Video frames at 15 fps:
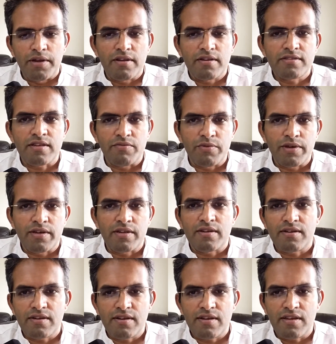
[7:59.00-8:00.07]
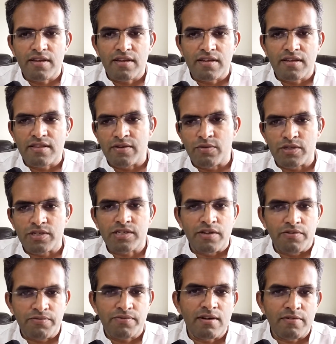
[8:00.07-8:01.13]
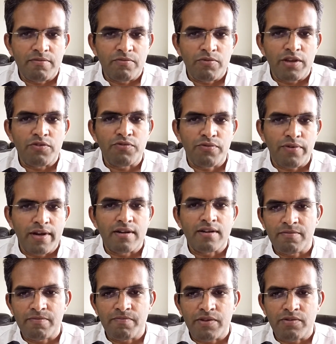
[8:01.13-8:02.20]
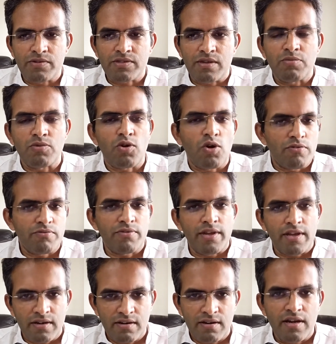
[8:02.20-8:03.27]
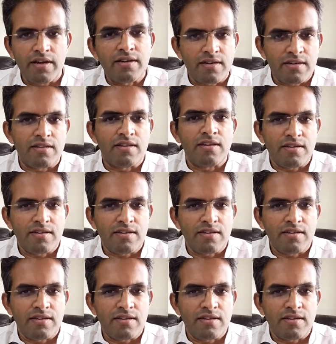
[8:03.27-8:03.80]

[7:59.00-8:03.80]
somewhere there was a shift where you felt there was some conflict internally,